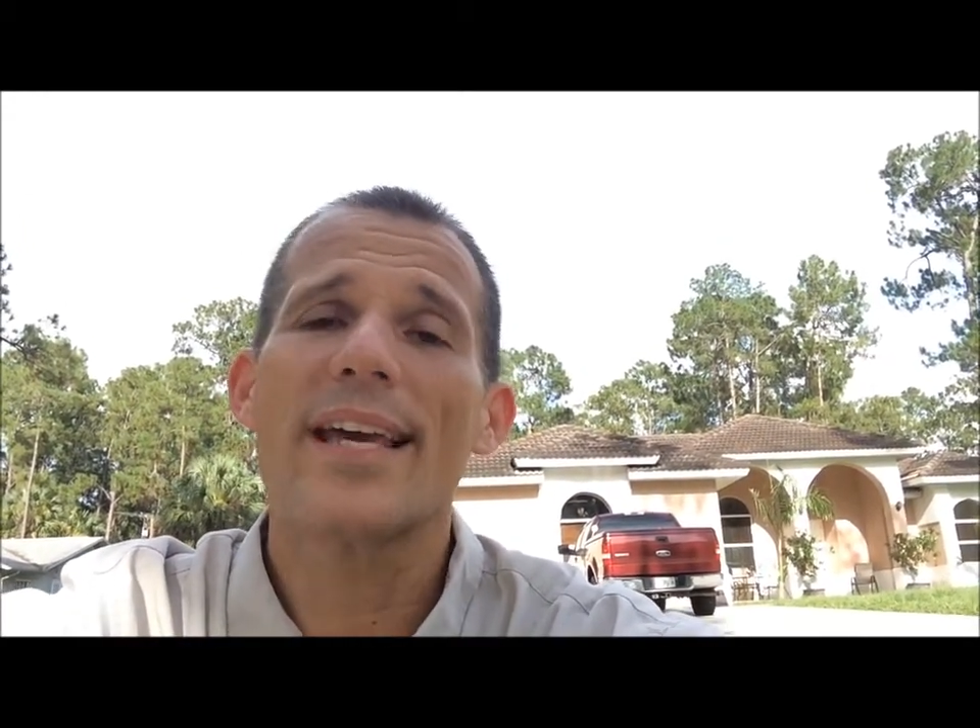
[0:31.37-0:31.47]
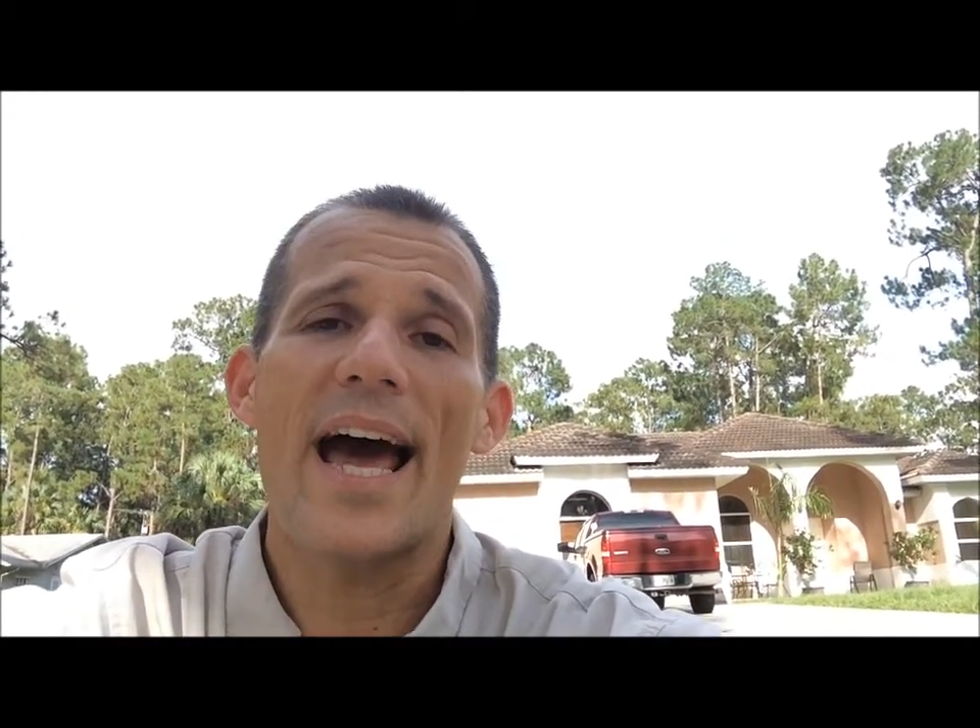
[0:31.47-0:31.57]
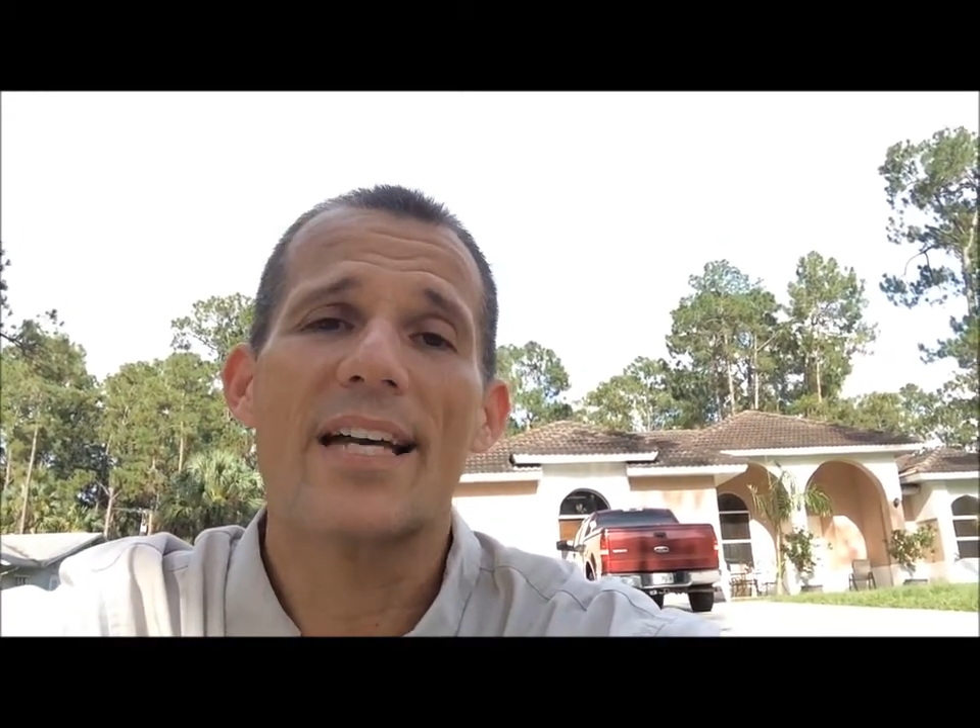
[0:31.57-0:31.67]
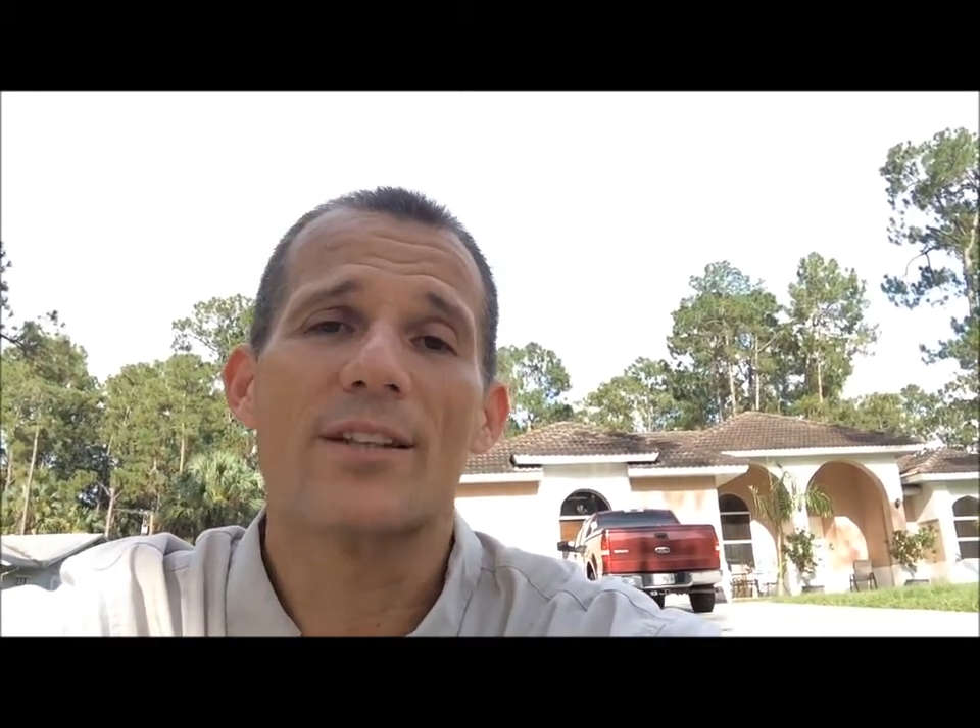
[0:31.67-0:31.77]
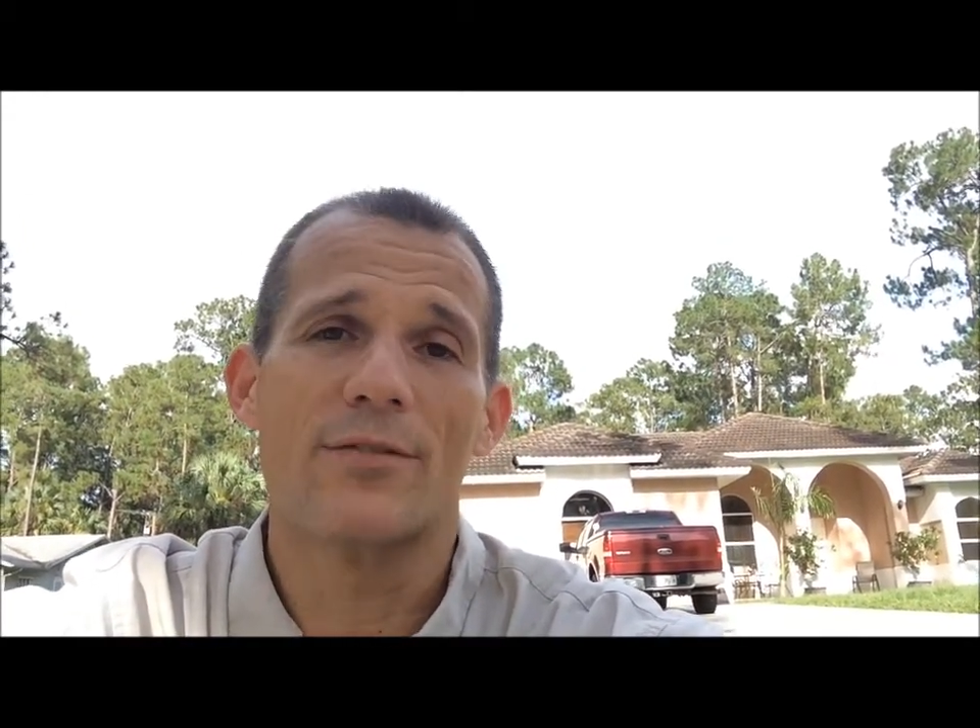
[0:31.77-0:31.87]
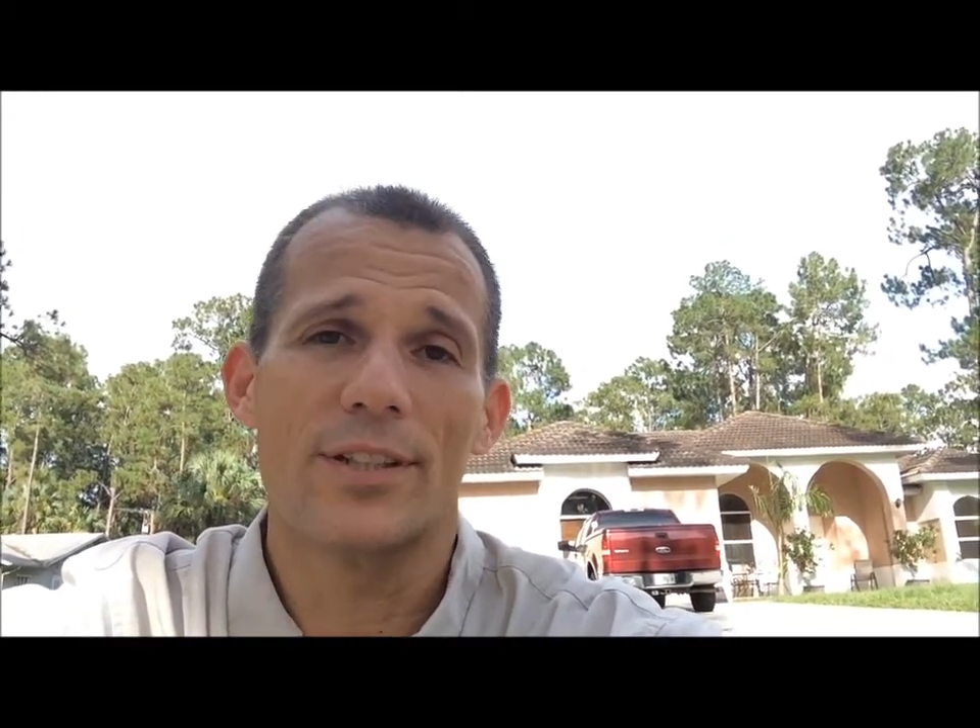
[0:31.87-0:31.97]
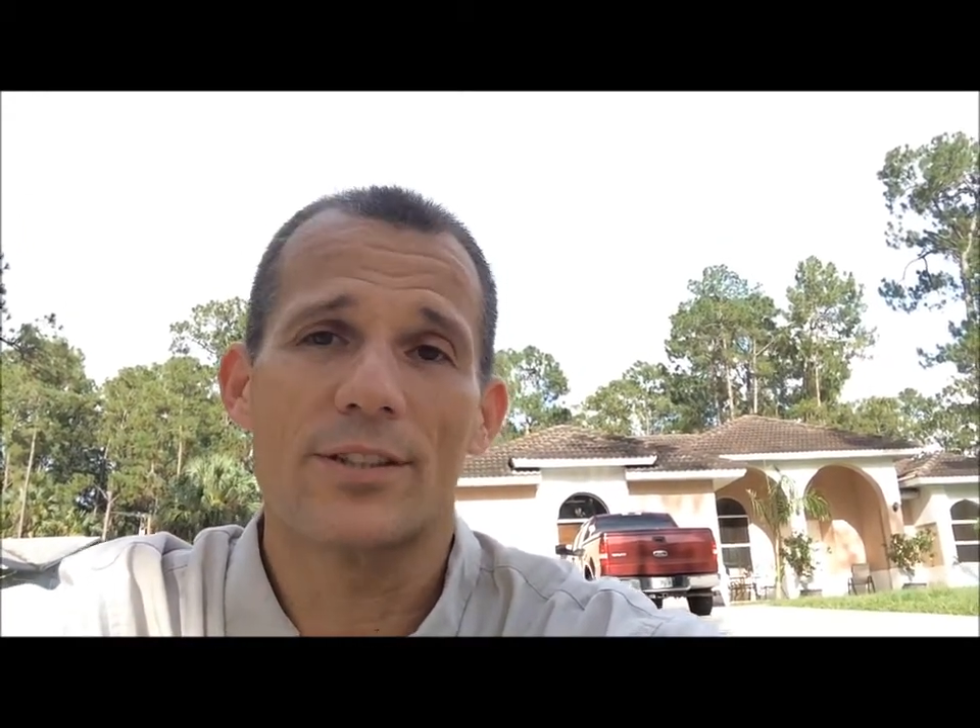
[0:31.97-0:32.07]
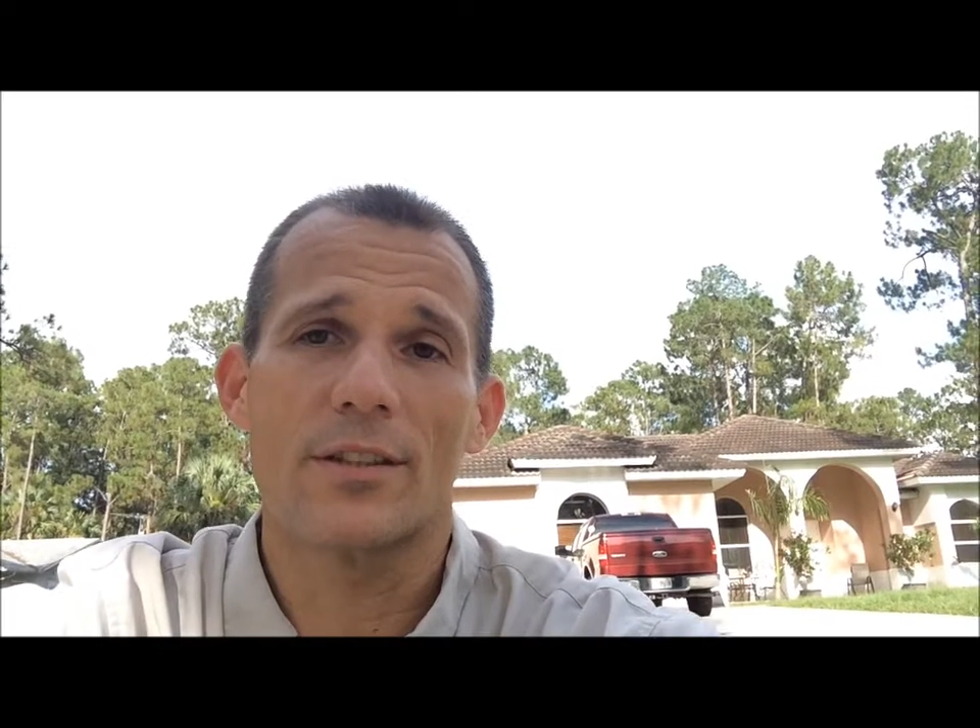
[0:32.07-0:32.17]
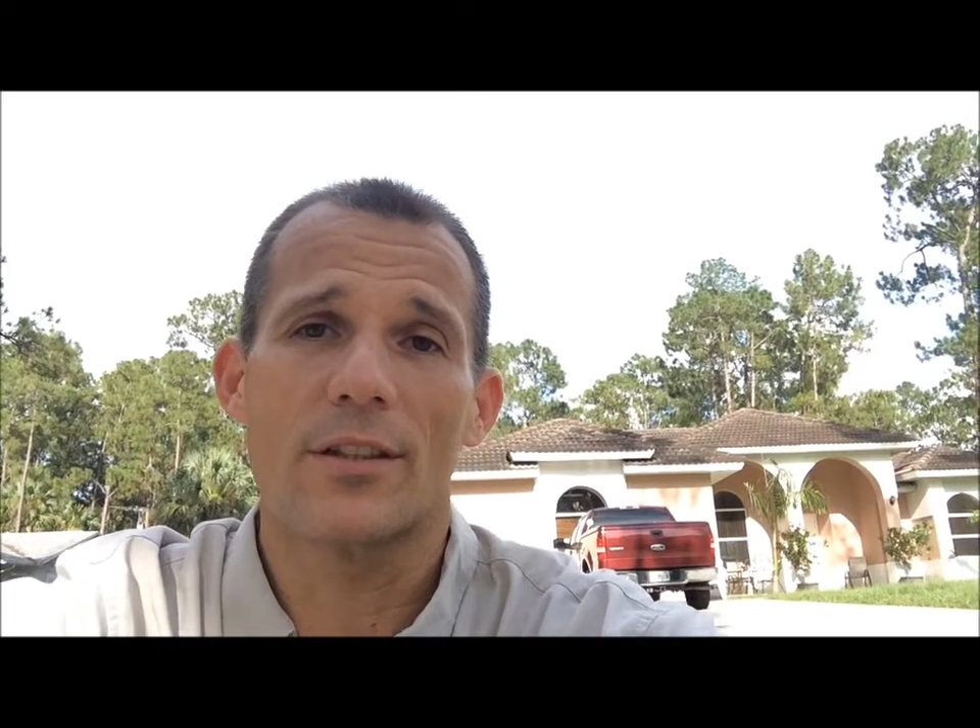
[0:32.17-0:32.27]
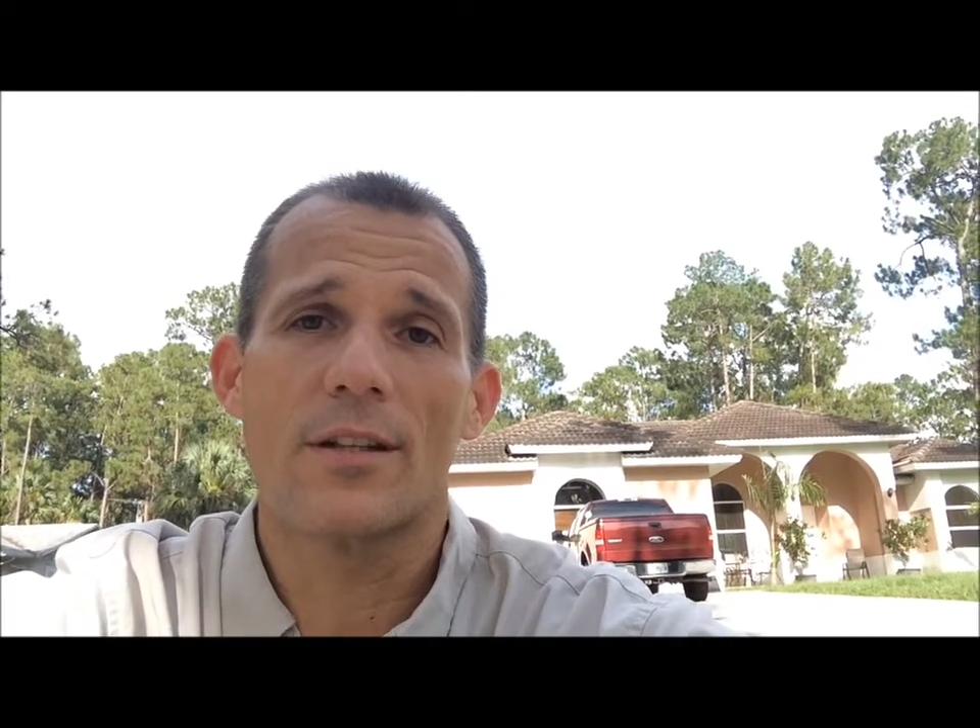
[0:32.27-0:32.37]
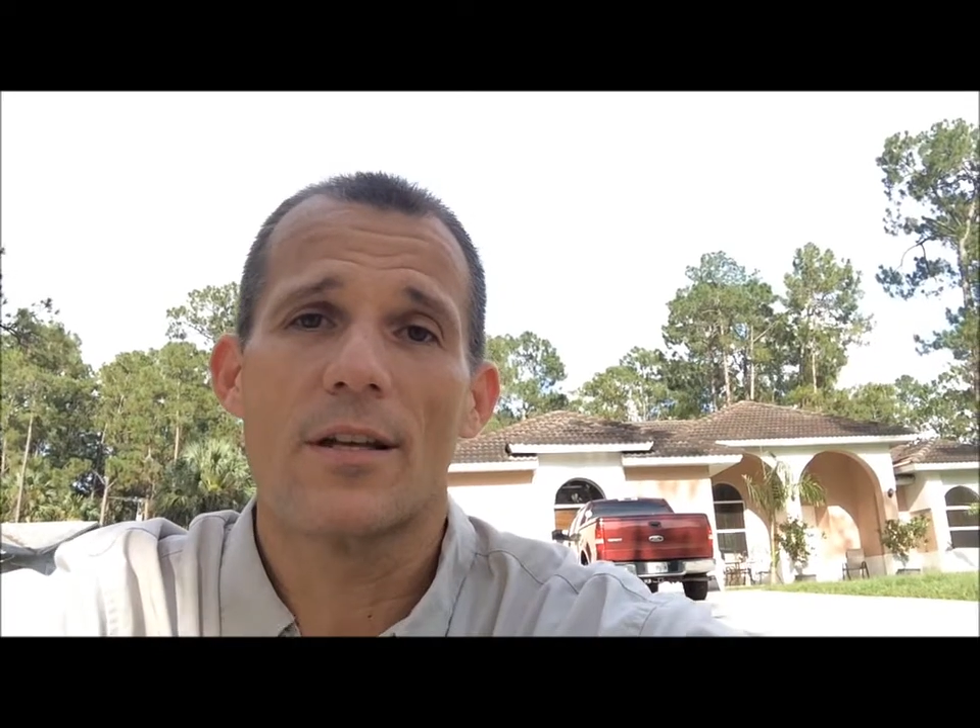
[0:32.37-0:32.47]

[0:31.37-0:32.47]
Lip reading: active listener.